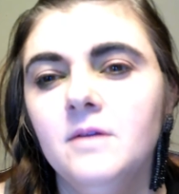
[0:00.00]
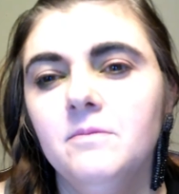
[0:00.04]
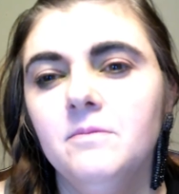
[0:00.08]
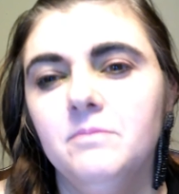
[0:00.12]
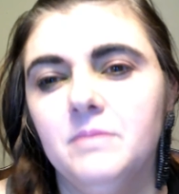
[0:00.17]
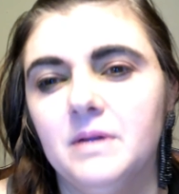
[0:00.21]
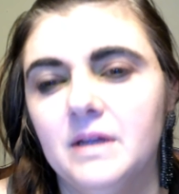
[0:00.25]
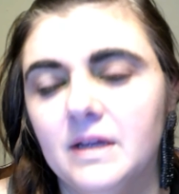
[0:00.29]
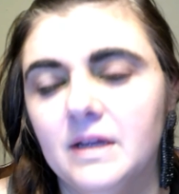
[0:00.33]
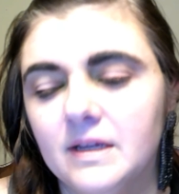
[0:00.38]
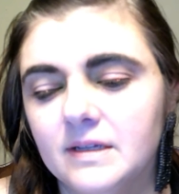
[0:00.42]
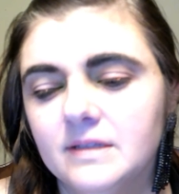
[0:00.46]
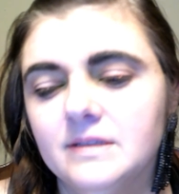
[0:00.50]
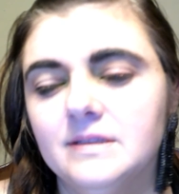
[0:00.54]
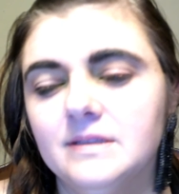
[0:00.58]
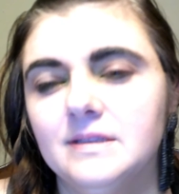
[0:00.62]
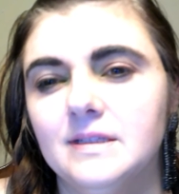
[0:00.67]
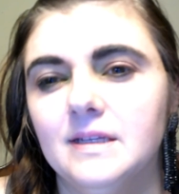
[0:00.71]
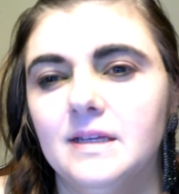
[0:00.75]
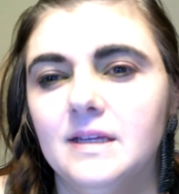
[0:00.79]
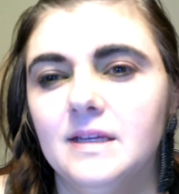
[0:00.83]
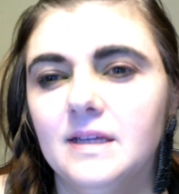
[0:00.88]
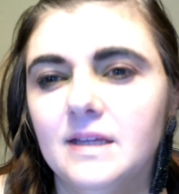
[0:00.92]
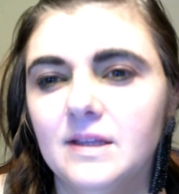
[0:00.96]
because
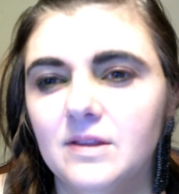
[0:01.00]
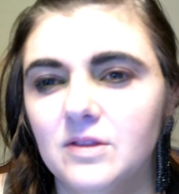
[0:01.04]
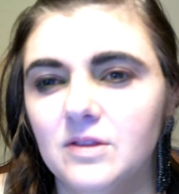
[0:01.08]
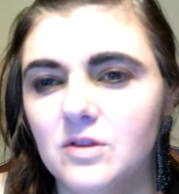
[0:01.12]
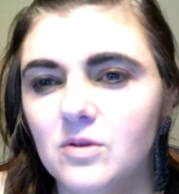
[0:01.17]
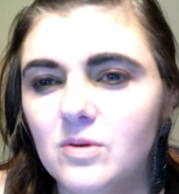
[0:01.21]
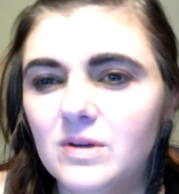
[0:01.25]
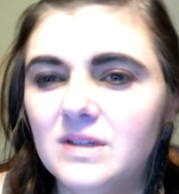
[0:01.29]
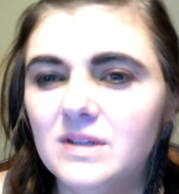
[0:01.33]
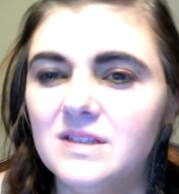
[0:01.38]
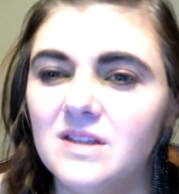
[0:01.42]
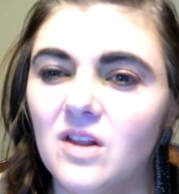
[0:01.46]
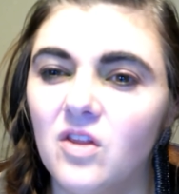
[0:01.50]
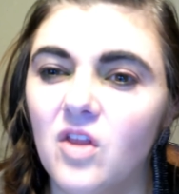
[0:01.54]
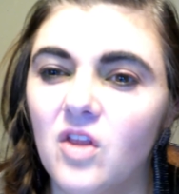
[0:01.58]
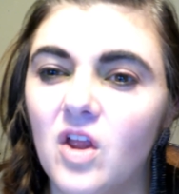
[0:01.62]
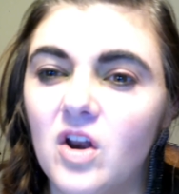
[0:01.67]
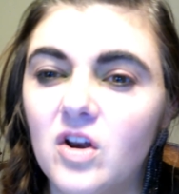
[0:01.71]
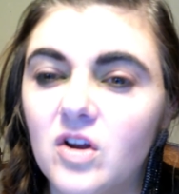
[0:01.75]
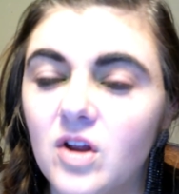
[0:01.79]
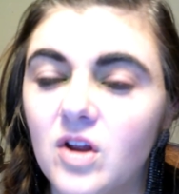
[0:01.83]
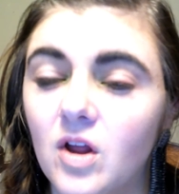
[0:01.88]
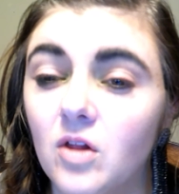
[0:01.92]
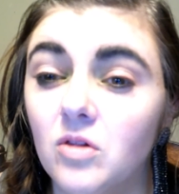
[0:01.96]
there is a lot
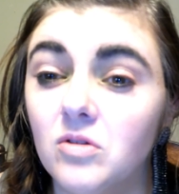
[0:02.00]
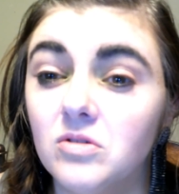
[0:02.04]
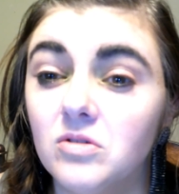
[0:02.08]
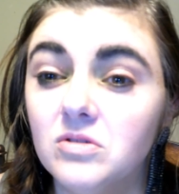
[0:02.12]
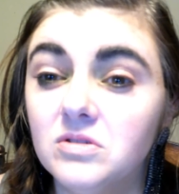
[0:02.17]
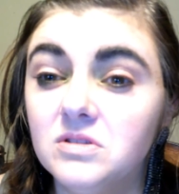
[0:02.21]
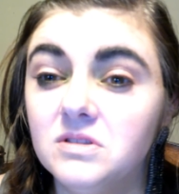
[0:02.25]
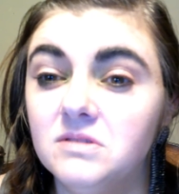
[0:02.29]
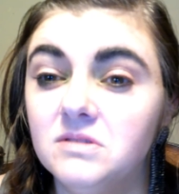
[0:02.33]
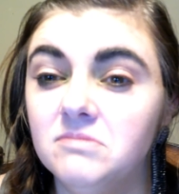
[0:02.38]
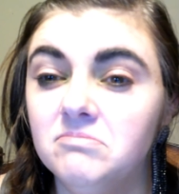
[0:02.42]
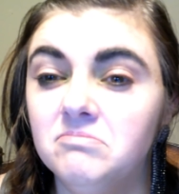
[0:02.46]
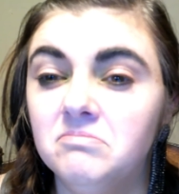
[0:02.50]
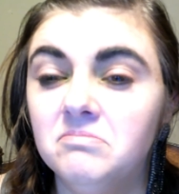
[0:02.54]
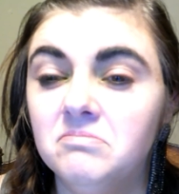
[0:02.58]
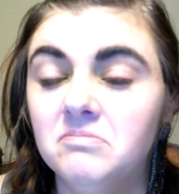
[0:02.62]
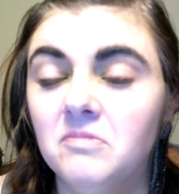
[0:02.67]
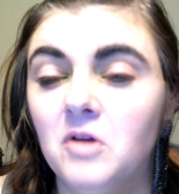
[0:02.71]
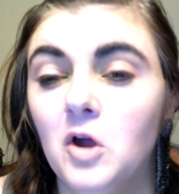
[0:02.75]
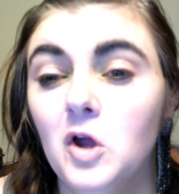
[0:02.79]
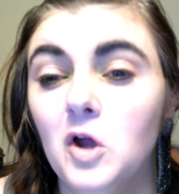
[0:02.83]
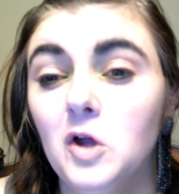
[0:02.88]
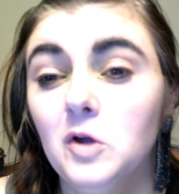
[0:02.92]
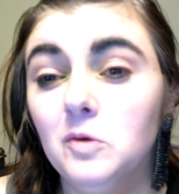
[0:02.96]
of colors,
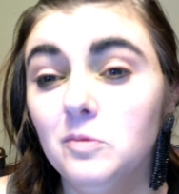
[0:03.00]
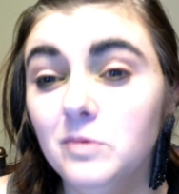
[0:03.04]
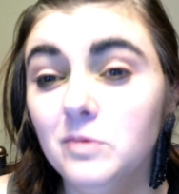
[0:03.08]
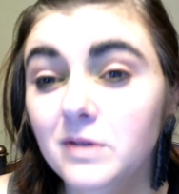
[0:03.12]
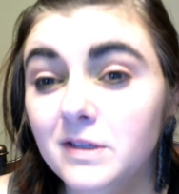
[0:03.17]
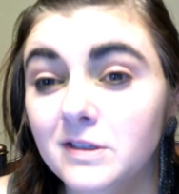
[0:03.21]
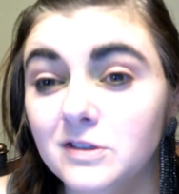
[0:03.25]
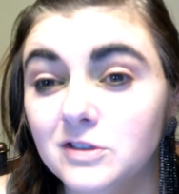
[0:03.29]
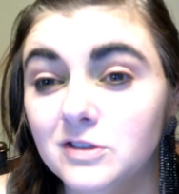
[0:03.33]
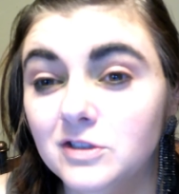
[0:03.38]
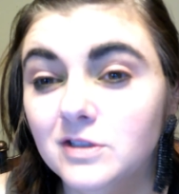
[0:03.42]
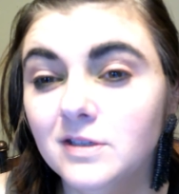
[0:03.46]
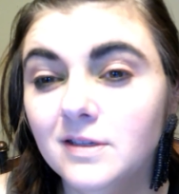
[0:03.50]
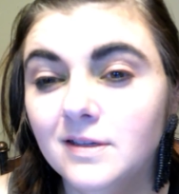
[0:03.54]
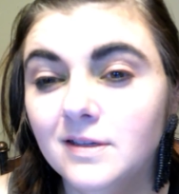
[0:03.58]
which